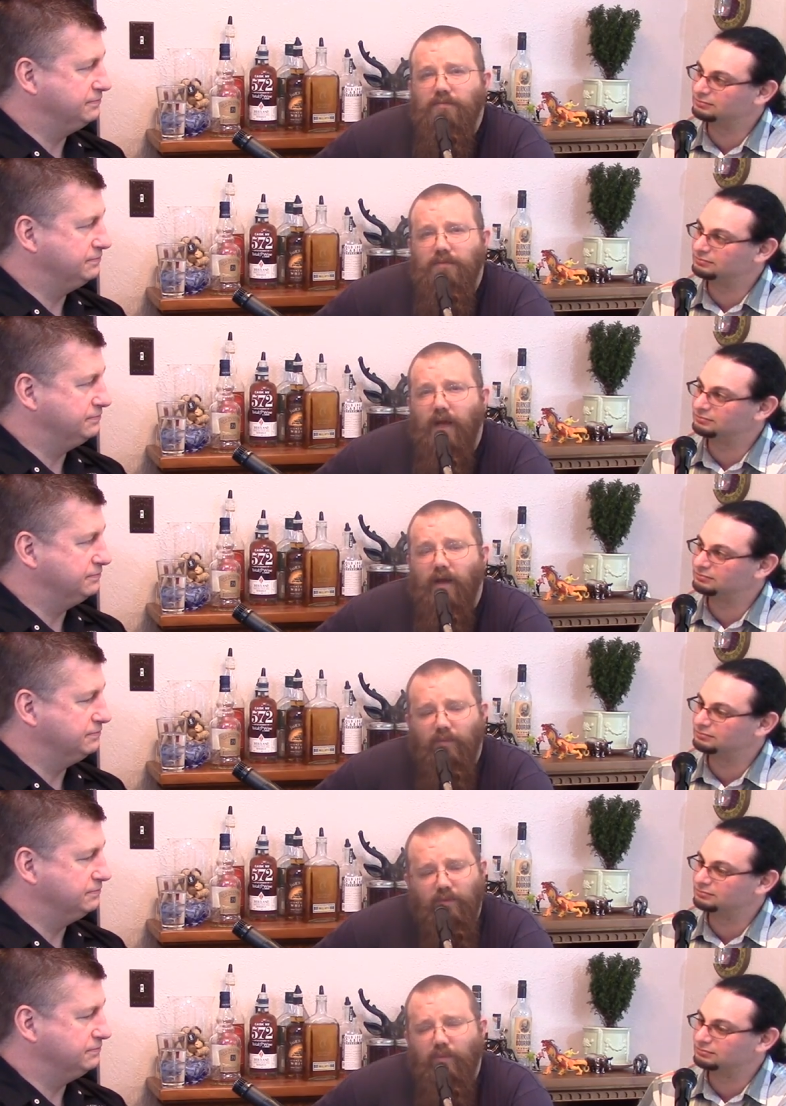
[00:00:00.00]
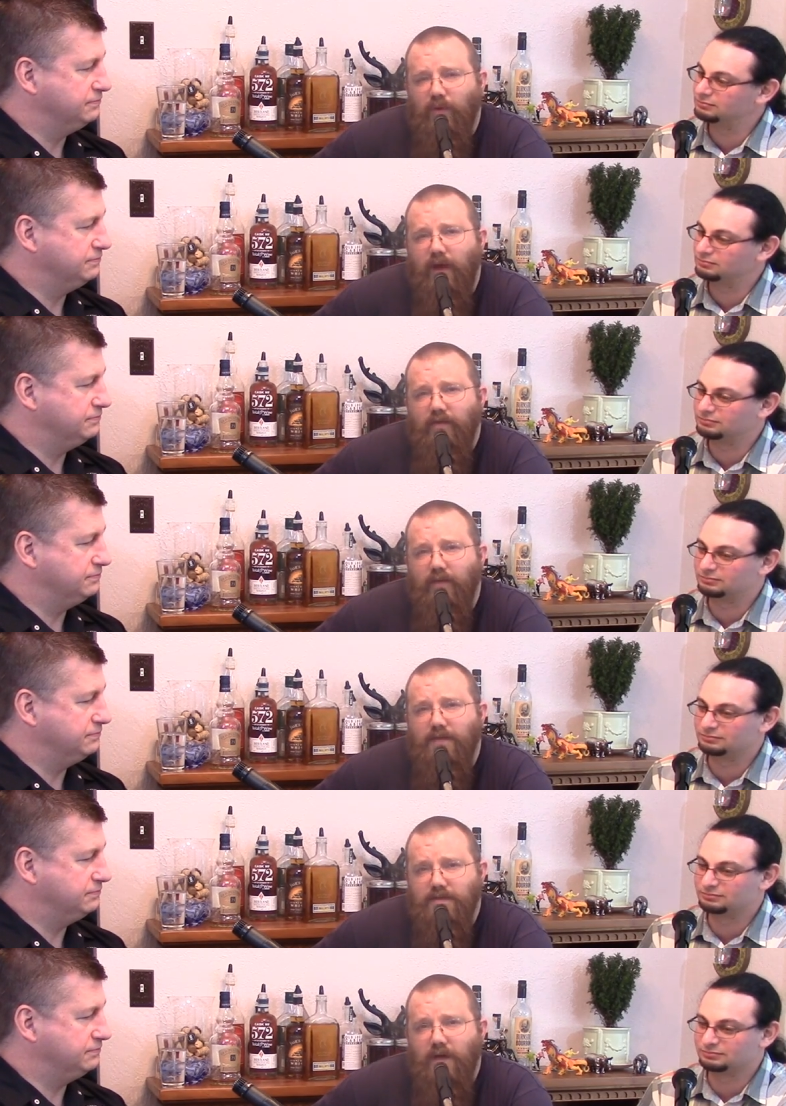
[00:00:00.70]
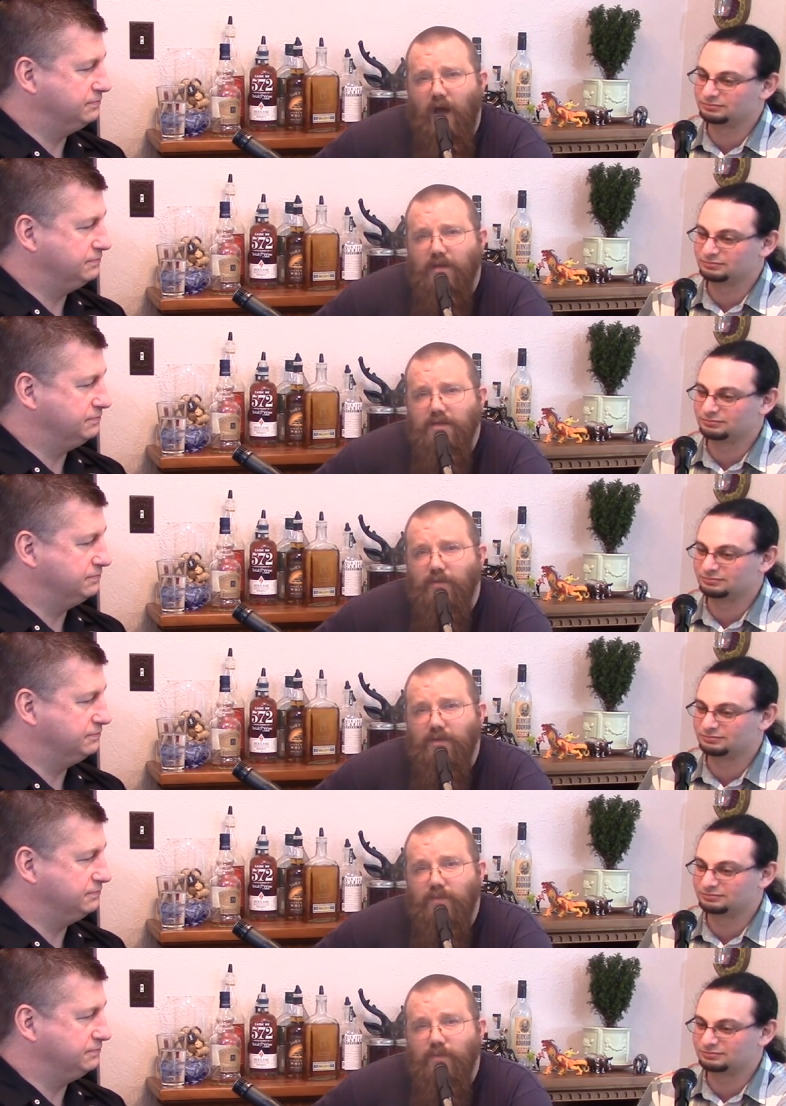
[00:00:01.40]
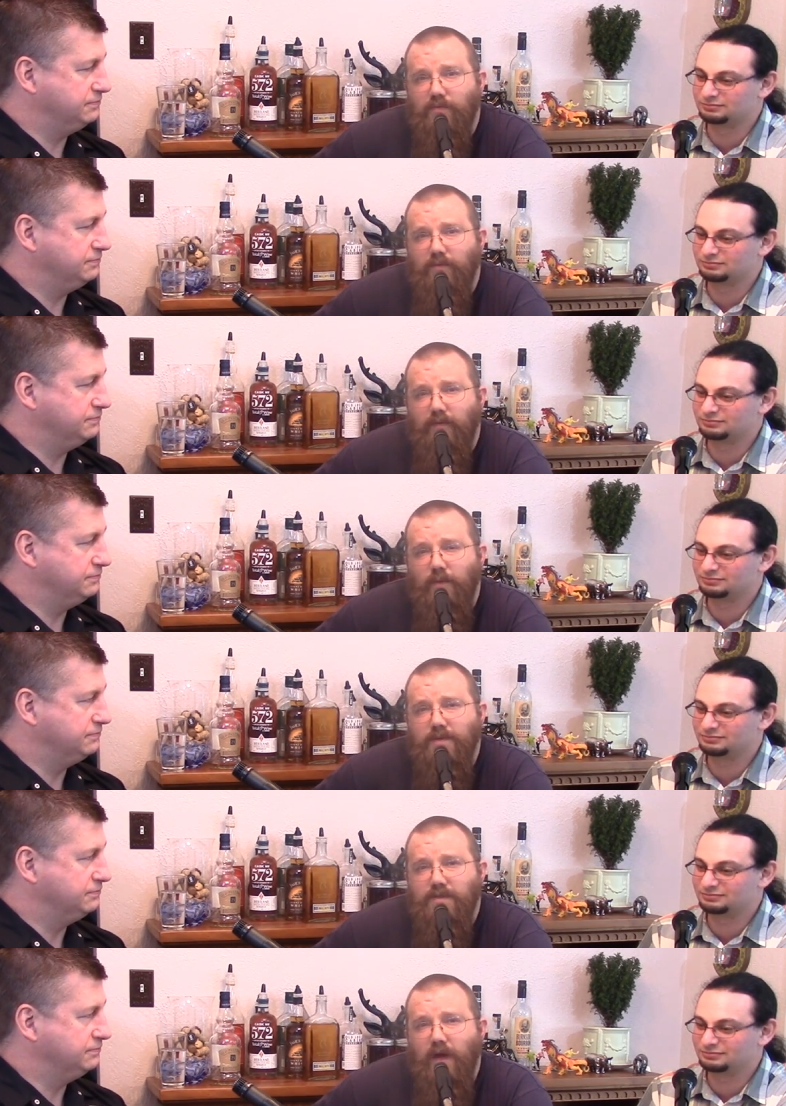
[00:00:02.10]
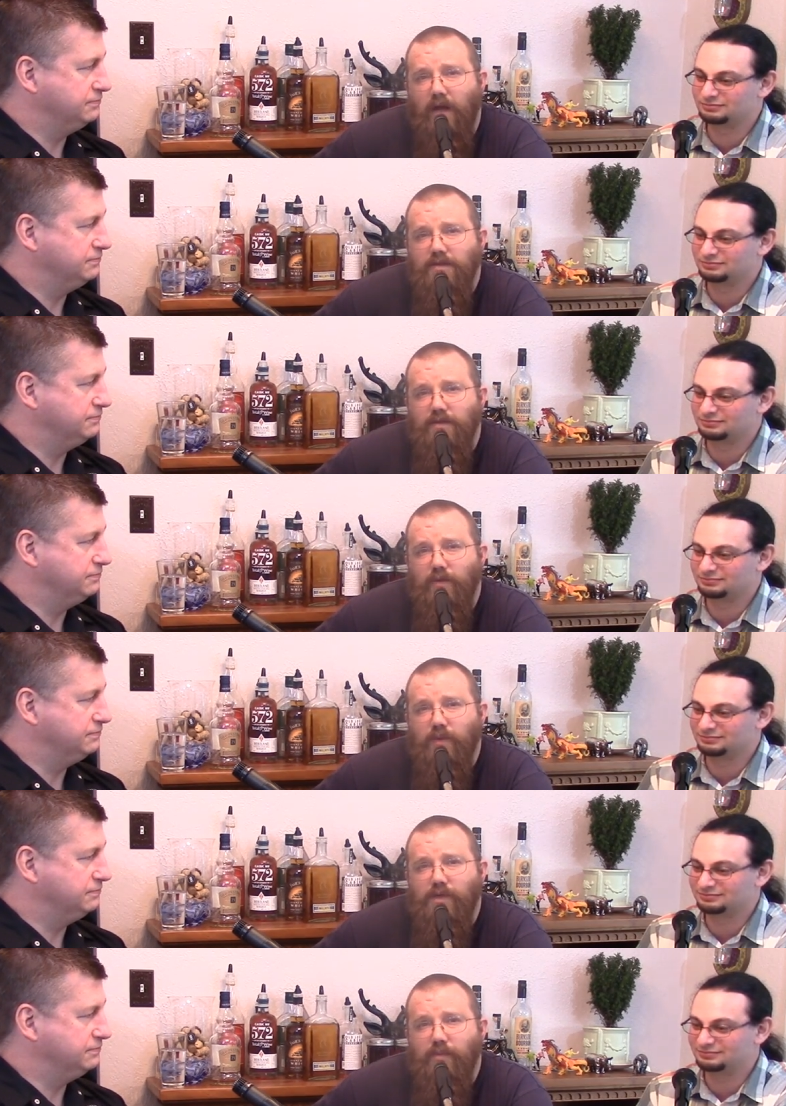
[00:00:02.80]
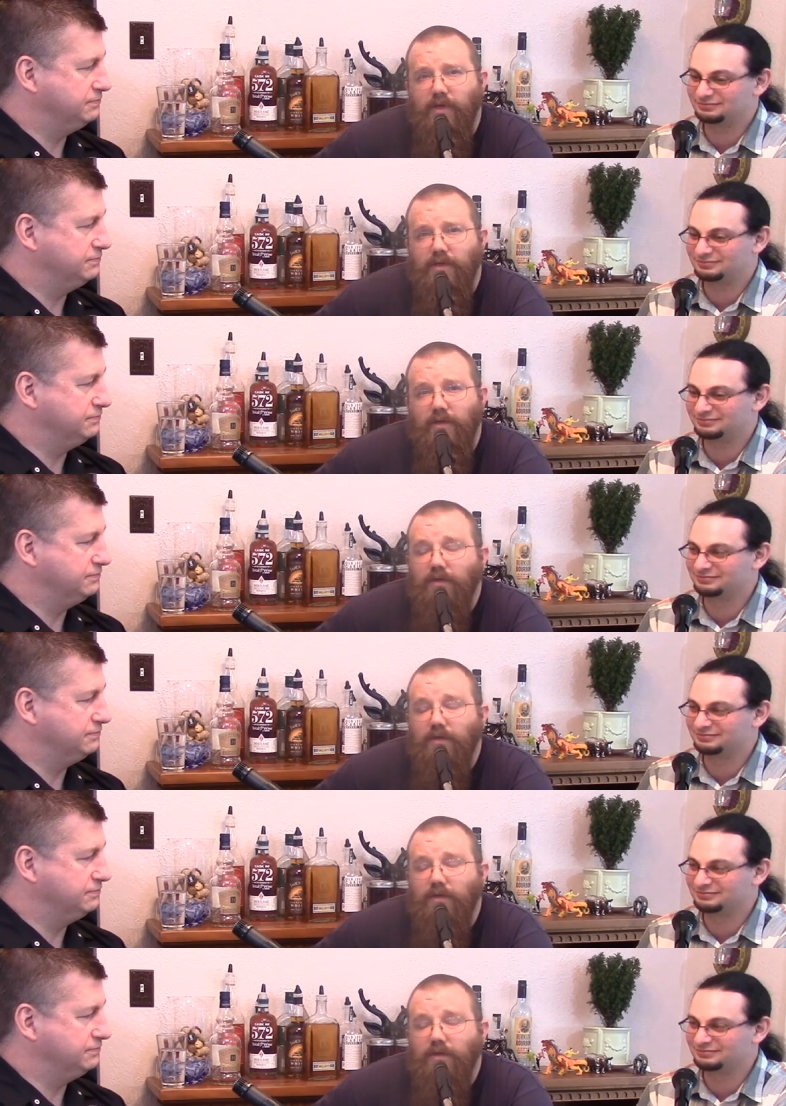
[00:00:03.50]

Speaker 1: Yeah, we're heavy on the Scotch, so we're reviewing Scotch, so quit your bitching.